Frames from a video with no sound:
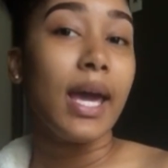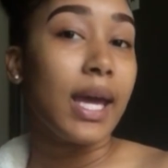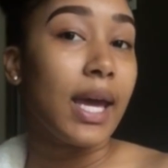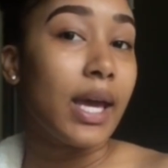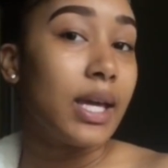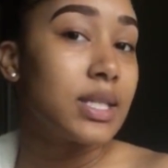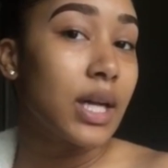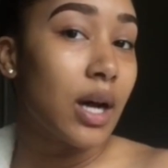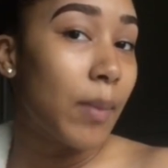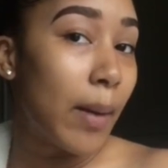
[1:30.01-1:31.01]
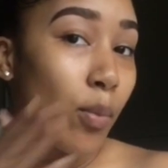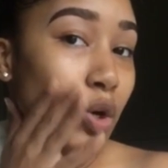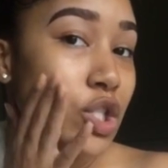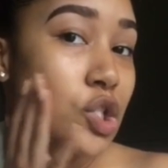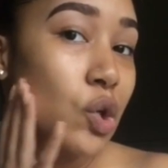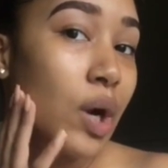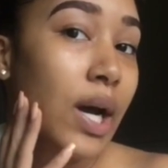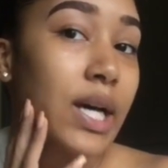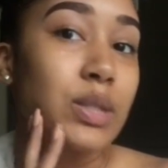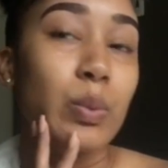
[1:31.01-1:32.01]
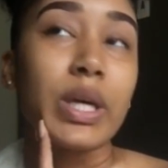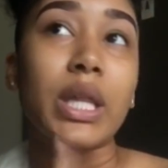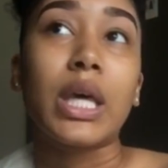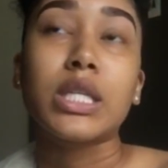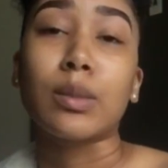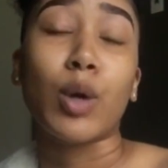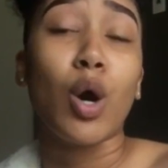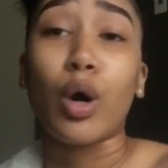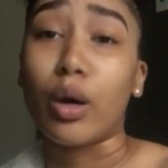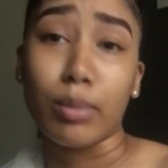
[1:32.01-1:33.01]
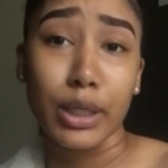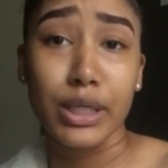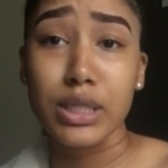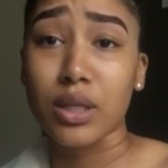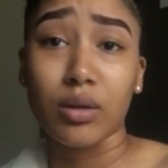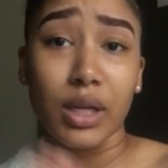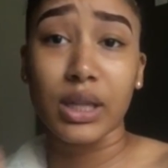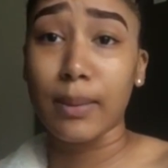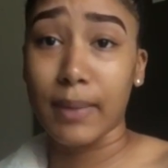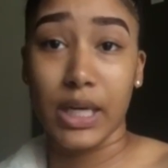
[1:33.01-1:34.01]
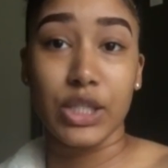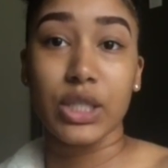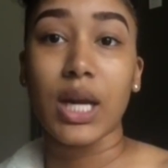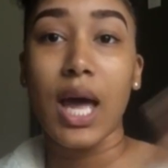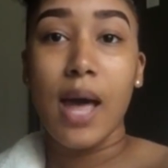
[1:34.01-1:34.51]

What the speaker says: and I moisturized with some cocoa butter, so nothing major.